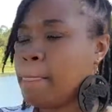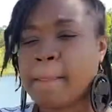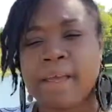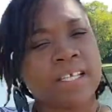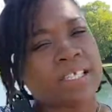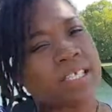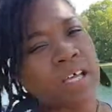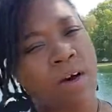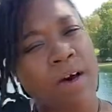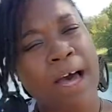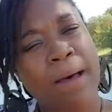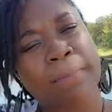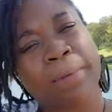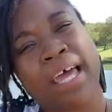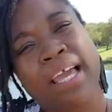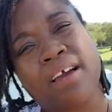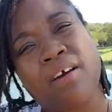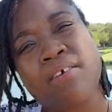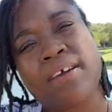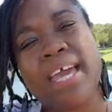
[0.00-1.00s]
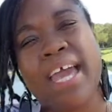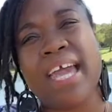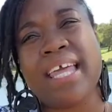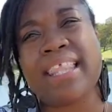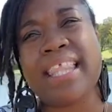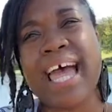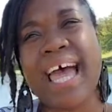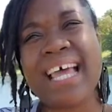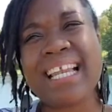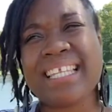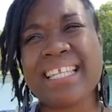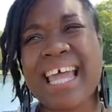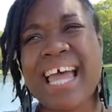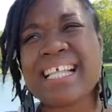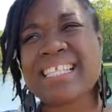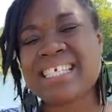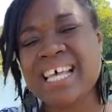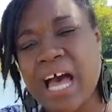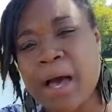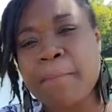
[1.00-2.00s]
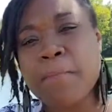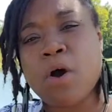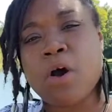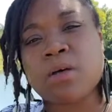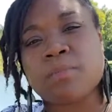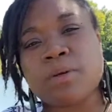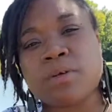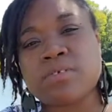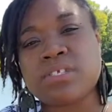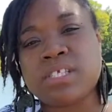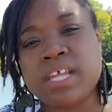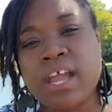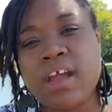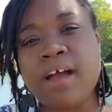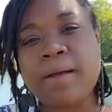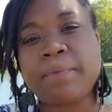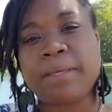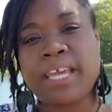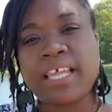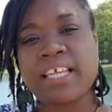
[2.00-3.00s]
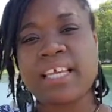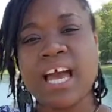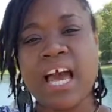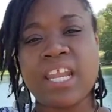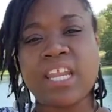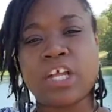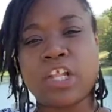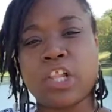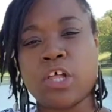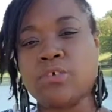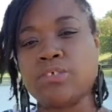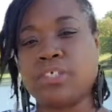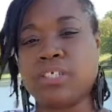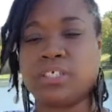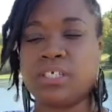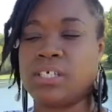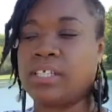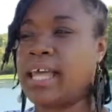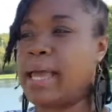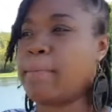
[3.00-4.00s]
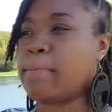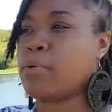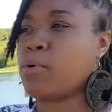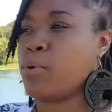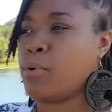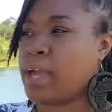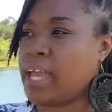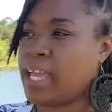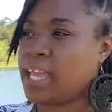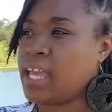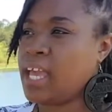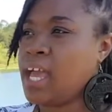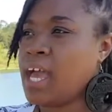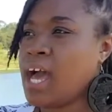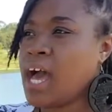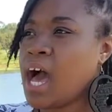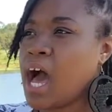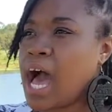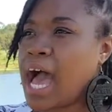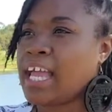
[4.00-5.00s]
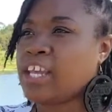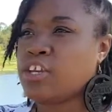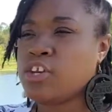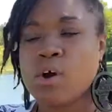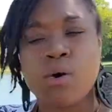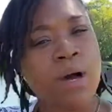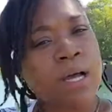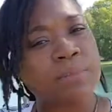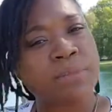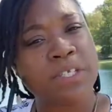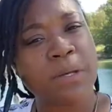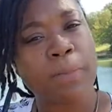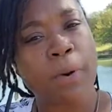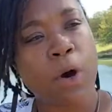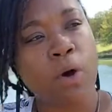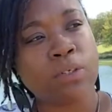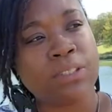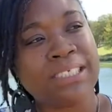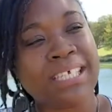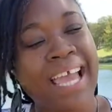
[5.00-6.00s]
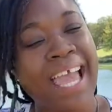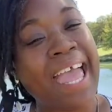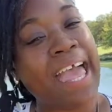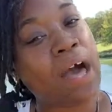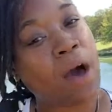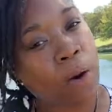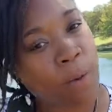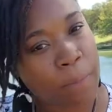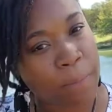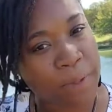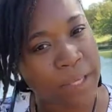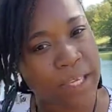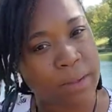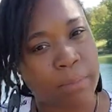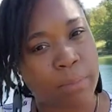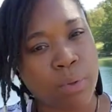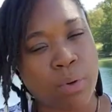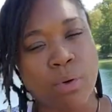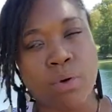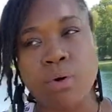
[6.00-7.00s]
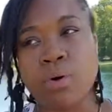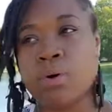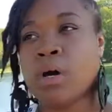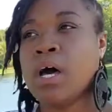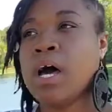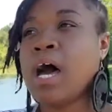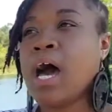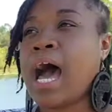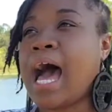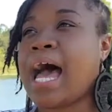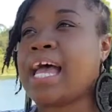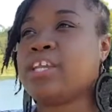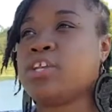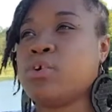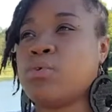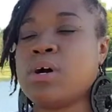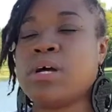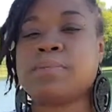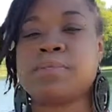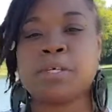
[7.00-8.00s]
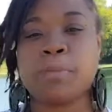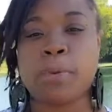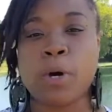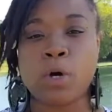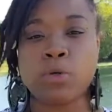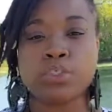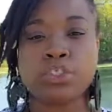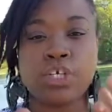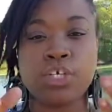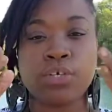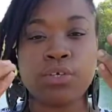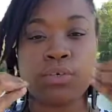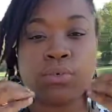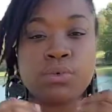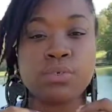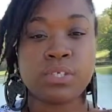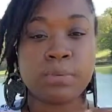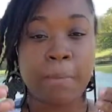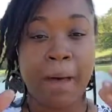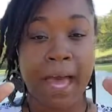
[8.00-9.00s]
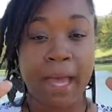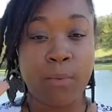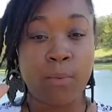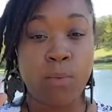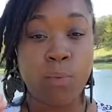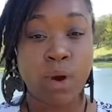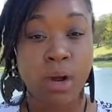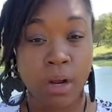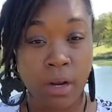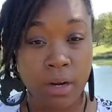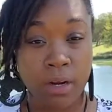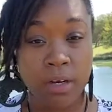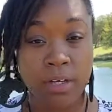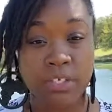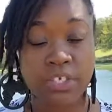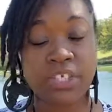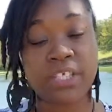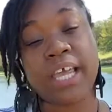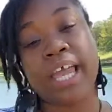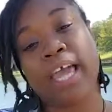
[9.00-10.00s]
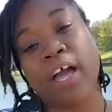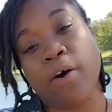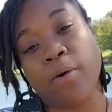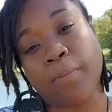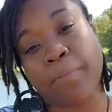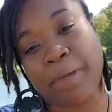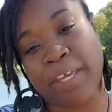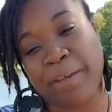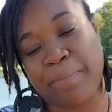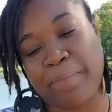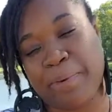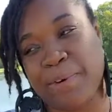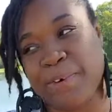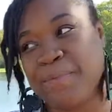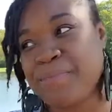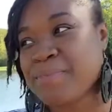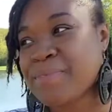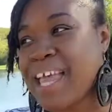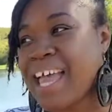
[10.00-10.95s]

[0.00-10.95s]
So I'm like, okay, I'm almost there. I'm getting kind of closer to that point. I know I'm supposed to help people. I know I'm supposed to use my words to help people.